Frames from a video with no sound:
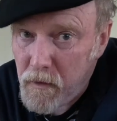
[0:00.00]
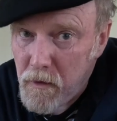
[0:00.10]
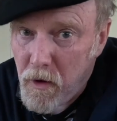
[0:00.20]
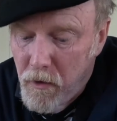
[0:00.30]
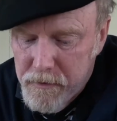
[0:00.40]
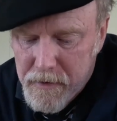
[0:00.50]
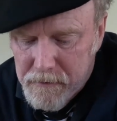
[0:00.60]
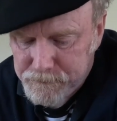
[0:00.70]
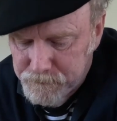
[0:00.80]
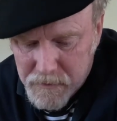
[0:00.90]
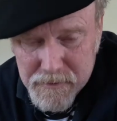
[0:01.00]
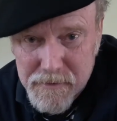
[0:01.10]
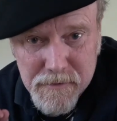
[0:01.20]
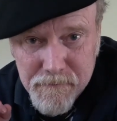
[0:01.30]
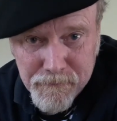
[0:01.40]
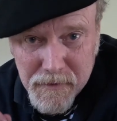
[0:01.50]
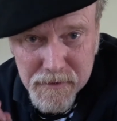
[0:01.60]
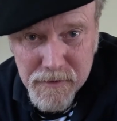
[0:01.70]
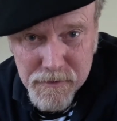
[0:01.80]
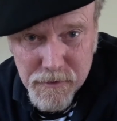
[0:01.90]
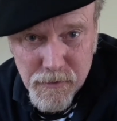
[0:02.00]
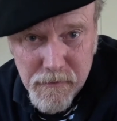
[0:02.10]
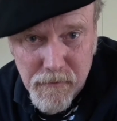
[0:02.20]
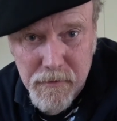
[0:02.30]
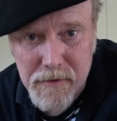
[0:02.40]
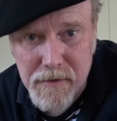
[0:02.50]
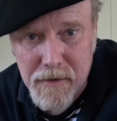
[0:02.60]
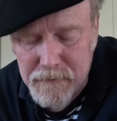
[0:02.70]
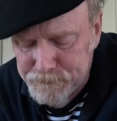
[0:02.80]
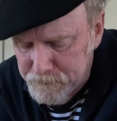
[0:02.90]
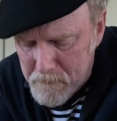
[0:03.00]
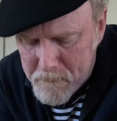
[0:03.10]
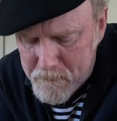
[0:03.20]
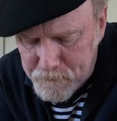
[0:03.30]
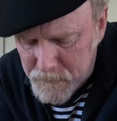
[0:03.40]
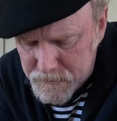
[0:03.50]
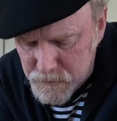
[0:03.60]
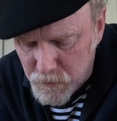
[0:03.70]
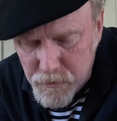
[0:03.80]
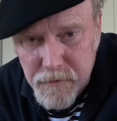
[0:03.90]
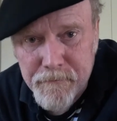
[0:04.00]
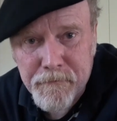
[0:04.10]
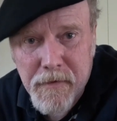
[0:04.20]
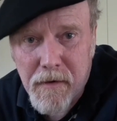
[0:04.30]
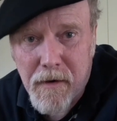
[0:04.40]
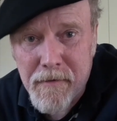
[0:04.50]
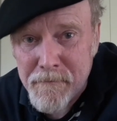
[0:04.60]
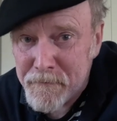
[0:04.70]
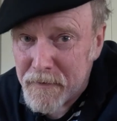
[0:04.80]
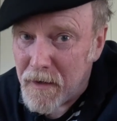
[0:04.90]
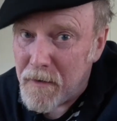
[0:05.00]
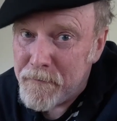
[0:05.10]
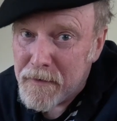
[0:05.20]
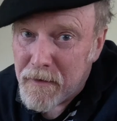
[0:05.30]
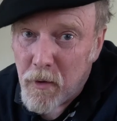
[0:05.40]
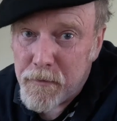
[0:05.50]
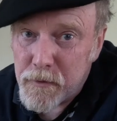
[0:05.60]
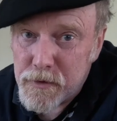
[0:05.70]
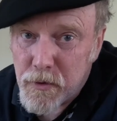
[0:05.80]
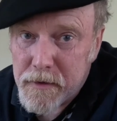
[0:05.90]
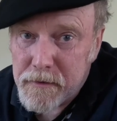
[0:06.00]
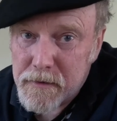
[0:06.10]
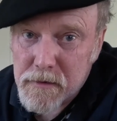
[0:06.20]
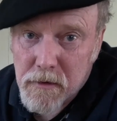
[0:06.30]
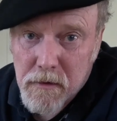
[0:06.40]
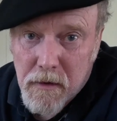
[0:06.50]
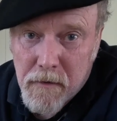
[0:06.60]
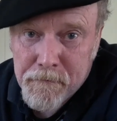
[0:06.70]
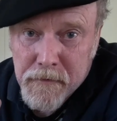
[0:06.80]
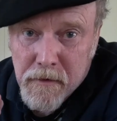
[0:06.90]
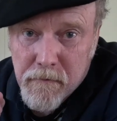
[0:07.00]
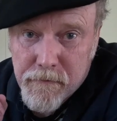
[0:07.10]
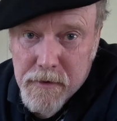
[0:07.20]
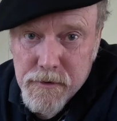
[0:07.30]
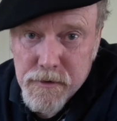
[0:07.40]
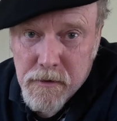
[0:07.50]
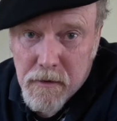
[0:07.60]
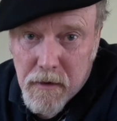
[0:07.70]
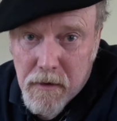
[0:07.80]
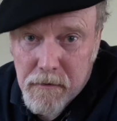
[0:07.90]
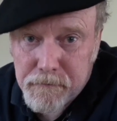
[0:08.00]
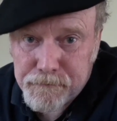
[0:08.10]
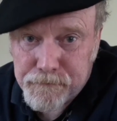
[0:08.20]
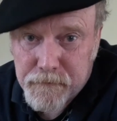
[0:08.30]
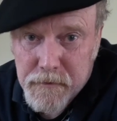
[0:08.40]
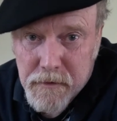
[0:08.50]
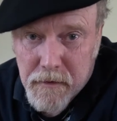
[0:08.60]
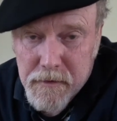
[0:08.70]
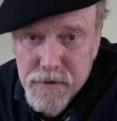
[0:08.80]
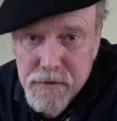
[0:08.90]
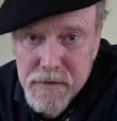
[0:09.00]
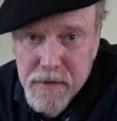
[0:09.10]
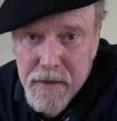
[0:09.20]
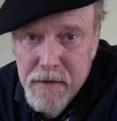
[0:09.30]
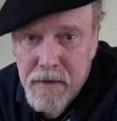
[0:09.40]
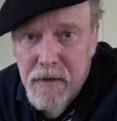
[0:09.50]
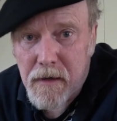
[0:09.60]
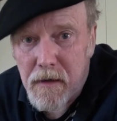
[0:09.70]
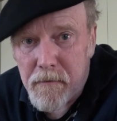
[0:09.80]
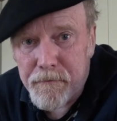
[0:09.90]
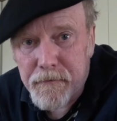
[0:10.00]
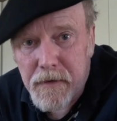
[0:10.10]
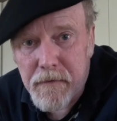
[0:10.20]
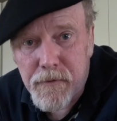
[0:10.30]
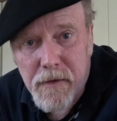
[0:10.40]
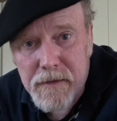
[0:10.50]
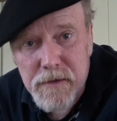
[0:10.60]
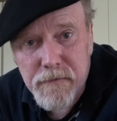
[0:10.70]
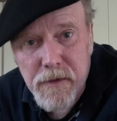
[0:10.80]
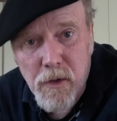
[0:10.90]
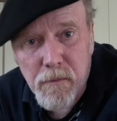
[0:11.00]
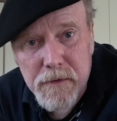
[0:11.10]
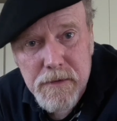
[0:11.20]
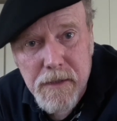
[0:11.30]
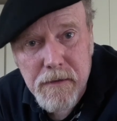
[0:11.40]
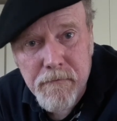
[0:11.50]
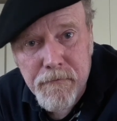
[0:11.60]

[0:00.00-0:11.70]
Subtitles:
Oh yeah, this is such a treat for me today. So good. Hope you enjoyed this little French edition today. If you like this video, please like,